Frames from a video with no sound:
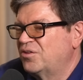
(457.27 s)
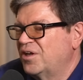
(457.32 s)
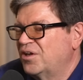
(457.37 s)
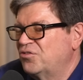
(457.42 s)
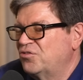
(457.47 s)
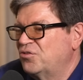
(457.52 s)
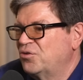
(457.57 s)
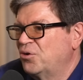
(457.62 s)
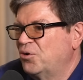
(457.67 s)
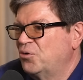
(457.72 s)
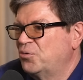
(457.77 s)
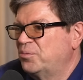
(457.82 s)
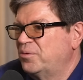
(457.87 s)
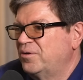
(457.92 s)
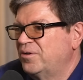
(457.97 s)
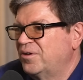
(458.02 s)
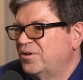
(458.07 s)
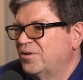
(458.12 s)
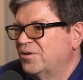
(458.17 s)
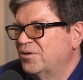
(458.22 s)
that's the hope.
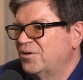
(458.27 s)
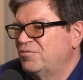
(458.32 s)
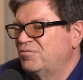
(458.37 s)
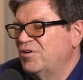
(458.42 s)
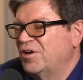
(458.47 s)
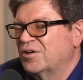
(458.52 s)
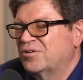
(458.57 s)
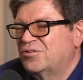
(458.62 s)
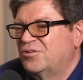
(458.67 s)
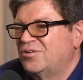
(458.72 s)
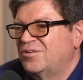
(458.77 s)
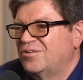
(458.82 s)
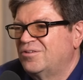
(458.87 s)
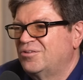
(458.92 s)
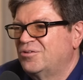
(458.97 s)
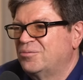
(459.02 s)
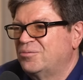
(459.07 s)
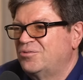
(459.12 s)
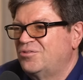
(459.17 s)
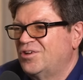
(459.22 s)
Uh, in fact,
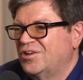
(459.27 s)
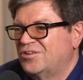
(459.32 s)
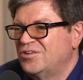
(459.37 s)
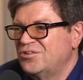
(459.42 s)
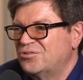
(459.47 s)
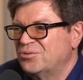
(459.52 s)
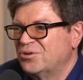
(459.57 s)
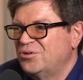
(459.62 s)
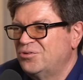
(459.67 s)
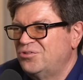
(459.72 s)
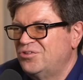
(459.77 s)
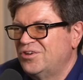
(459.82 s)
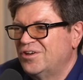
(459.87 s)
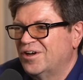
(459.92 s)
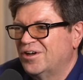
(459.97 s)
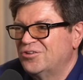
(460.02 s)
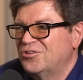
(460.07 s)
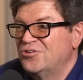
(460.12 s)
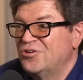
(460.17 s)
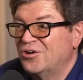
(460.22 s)
the techniques we're using
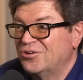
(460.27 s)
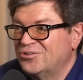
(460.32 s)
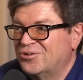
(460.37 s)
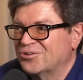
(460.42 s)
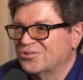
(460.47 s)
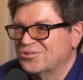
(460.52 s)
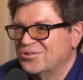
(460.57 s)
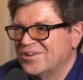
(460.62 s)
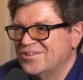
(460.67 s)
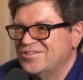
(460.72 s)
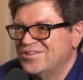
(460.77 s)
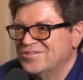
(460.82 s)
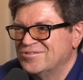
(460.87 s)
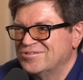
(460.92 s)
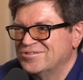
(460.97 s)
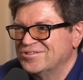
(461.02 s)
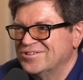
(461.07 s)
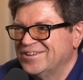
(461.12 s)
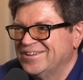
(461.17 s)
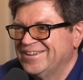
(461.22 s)
are
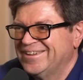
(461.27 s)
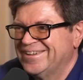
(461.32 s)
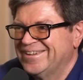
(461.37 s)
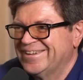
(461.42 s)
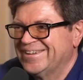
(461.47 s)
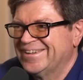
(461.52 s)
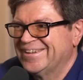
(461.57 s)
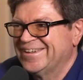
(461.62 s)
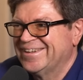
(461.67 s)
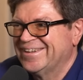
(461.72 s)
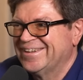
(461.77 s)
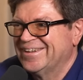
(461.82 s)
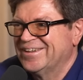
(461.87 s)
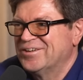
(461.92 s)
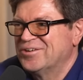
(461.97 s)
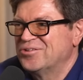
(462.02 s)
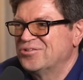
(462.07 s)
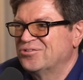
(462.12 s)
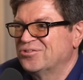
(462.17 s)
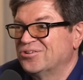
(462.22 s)
non-contrastive. Hmm.
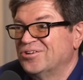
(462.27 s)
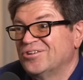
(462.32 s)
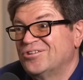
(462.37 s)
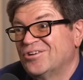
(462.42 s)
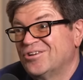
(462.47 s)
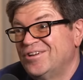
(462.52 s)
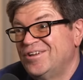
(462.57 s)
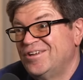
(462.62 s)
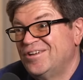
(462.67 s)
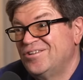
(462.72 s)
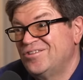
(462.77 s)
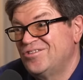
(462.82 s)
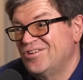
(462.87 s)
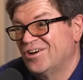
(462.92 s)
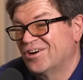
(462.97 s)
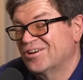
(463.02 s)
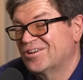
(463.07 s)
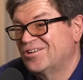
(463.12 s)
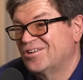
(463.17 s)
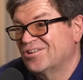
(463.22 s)
Uh, so not only is the
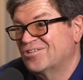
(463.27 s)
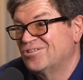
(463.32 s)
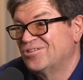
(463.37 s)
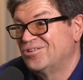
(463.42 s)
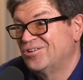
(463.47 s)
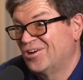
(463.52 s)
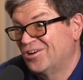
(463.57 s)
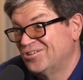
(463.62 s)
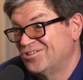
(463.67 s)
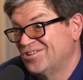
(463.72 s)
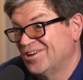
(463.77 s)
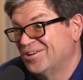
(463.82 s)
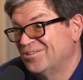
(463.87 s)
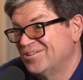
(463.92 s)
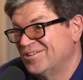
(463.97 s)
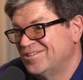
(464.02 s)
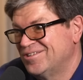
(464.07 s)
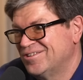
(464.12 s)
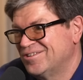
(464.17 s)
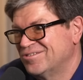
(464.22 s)
architecture
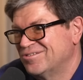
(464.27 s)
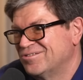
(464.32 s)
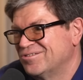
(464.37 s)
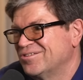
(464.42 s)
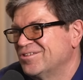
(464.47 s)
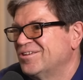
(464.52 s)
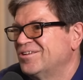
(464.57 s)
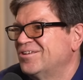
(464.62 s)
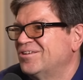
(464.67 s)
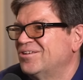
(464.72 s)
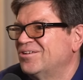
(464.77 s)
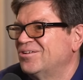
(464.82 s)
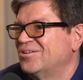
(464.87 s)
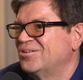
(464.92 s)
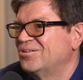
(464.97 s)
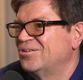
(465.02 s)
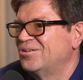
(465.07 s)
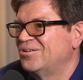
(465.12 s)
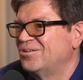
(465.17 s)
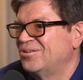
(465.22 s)
non-generative,
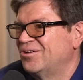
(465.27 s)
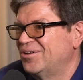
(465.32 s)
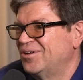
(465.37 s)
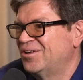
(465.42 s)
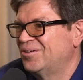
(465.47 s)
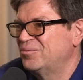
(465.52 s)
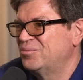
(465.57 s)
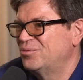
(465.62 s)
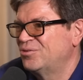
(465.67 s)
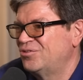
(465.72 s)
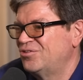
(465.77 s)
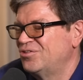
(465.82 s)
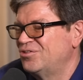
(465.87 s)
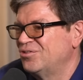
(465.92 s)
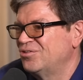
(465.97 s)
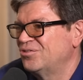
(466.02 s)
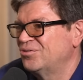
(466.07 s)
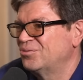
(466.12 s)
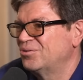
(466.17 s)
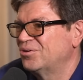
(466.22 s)
the learning
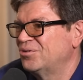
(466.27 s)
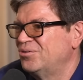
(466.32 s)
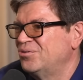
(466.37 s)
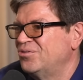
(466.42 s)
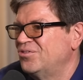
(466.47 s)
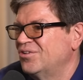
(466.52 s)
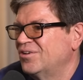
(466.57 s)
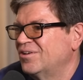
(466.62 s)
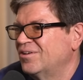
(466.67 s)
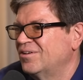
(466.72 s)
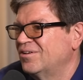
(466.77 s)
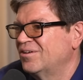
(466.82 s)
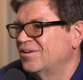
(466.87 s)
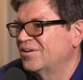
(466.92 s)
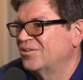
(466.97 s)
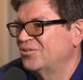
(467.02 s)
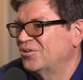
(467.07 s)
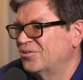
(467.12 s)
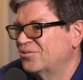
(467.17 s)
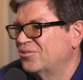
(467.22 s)
procedures we're using
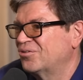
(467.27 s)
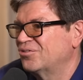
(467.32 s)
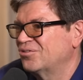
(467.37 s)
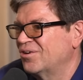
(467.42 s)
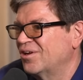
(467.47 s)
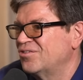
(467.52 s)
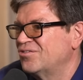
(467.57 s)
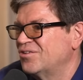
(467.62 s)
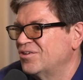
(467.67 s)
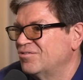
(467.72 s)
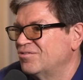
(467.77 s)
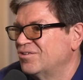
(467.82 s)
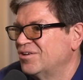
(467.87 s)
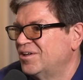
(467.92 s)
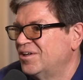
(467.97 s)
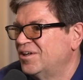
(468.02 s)
are non-contrastive.